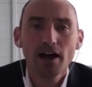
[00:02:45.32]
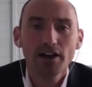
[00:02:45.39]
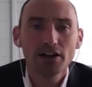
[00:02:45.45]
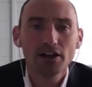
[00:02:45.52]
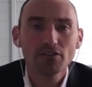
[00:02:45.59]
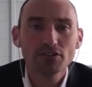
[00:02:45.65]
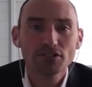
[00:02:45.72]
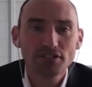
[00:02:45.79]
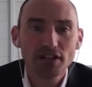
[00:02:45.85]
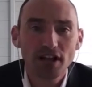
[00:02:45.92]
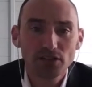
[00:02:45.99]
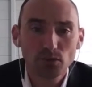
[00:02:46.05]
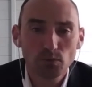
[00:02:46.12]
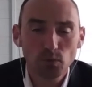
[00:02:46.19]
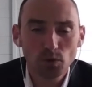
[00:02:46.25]
And
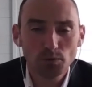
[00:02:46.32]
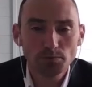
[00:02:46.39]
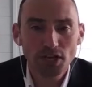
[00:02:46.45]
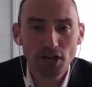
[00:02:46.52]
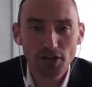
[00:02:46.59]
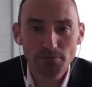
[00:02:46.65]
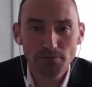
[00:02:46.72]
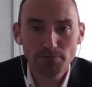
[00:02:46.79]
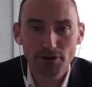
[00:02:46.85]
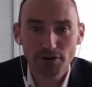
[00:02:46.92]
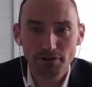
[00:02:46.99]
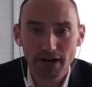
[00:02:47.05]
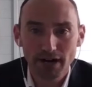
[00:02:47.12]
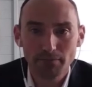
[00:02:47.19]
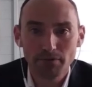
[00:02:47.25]
alongside the Warm Home
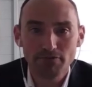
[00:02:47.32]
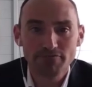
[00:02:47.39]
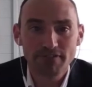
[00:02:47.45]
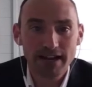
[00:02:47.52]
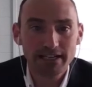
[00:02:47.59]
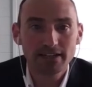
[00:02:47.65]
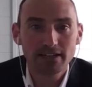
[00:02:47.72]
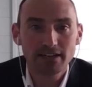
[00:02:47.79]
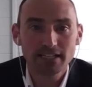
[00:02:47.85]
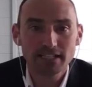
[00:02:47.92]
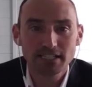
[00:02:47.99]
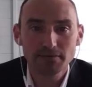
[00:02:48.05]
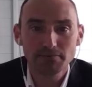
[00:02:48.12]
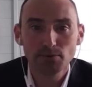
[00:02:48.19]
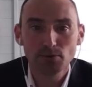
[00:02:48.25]
programme, we recognise
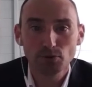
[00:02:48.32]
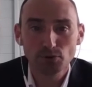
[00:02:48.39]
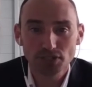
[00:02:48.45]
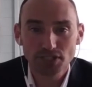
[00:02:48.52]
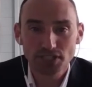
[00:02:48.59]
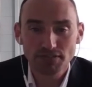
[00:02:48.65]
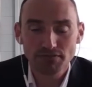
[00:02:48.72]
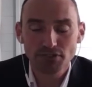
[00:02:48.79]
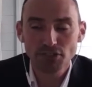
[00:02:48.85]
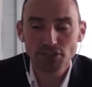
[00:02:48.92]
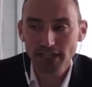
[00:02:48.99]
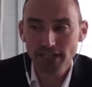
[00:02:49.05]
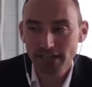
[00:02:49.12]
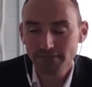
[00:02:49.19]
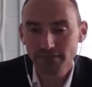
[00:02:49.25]
the importance of
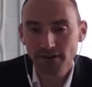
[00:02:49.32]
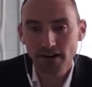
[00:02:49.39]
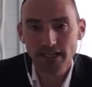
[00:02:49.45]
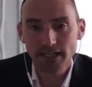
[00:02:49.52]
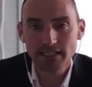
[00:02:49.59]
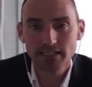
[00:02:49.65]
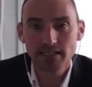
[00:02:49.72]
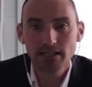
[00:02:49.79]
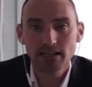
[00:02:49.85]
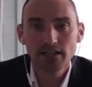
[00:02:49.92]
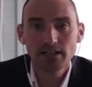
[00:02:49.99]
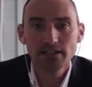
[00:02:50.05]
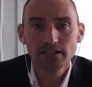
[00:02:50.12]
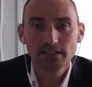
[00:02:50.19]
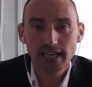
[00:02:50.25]
good advice
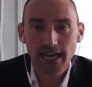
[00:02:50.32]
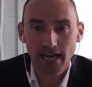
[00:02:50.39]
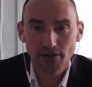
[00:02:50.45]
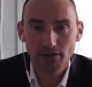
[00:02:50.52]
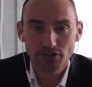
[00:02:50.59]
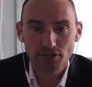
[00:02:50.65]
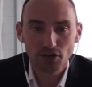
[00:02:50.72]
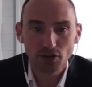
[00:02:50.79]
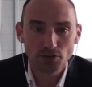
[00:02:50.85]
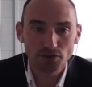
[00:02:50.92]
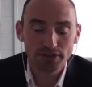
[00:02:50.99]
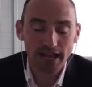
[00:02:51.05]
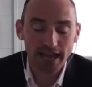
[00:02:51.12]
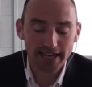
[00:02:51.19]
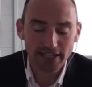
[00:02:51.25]
to households
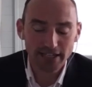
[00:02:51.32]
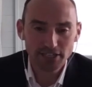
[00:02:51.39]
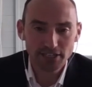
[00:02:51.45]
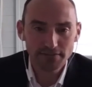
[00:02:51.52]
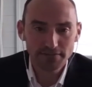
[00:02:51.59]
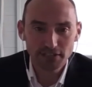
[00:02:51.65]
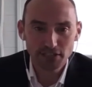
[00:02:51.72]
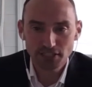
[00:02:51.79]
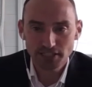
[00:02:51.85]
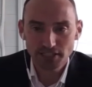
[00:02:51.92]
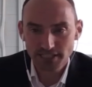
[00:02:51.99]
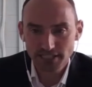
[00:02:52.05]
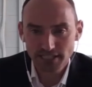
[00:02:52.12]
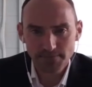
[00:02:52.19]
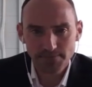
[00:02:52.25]
on energy
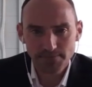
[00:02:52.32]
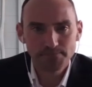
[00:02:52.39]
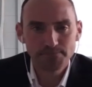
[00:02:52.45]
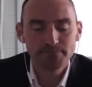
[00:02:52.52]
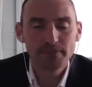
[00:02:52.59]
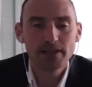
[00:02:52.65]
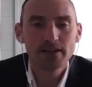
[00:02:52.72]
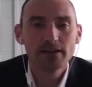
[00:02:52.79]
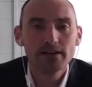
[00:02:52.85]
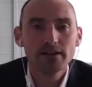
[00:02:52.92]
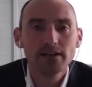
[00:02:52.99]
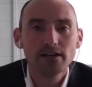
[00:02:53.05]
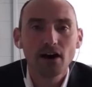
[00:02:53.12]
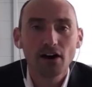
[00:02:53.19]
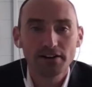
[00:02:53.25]
efficiency.
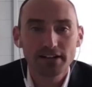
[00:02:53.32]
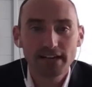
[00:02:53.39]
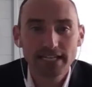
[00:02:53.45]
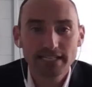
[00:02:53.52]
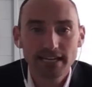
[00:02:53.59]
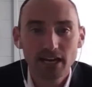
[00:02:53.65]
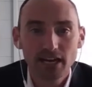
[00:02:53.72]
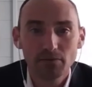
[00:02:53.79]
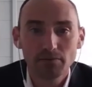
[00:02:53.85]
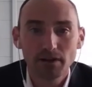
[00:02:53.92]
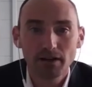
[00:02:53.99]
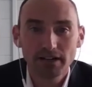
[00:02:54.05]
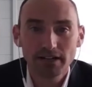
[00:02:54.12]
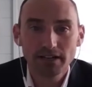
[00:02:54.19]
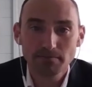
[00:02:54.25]
Our Nest
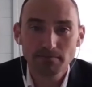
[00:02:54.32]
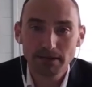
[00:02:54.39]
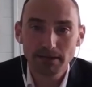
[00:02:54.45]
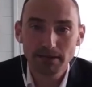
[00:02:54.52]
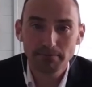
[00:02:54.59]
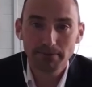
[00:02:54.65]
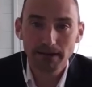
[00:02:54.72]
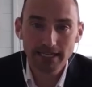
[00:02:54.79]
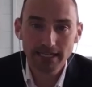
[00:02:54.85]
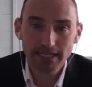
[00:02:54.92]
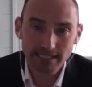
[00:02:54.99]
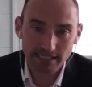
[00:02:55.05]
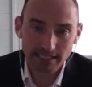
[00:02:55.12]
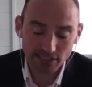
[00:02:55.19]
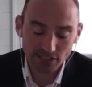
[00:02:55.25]
helpline has been in place
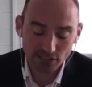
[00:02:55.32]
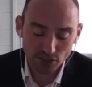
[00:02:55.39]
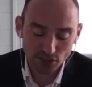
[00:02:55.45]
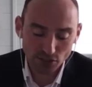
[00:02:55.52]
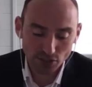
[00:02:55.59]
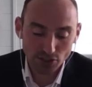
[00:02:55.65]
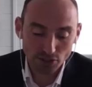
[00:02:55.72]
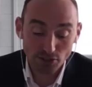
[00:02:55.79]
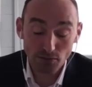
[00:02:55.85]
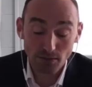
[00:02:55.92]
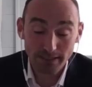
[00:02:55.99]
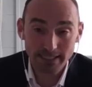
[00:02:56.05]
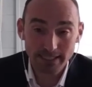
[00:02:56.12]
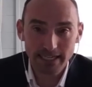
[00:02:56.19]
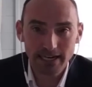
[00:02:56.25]
since
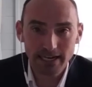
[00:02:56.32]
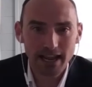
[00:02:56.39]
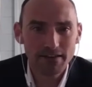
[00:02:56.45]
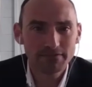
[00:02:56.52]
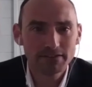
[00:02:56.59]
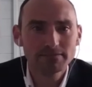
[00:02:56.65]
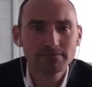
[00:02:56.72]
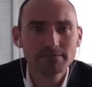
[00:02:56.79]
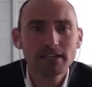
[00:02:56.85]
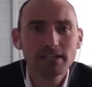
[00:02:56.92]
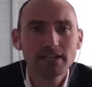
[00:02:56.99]
2011 and